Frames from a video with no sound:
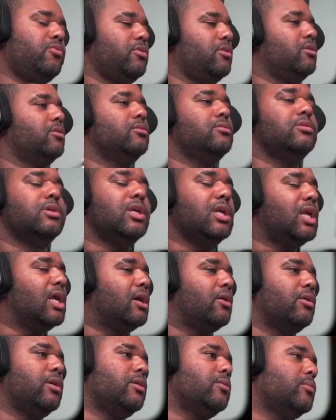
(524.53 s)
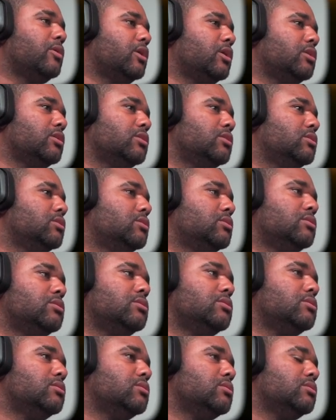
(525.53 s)
Bro, allow it, man.
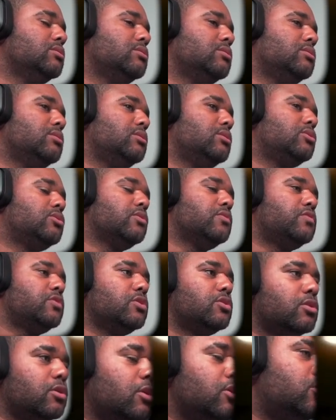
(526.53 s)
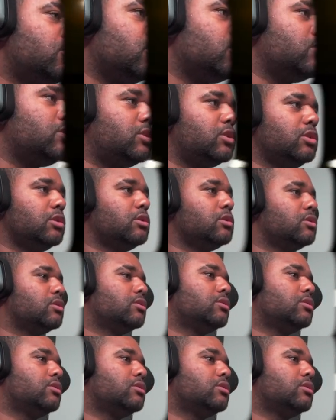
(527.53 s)
This officer's on a job team.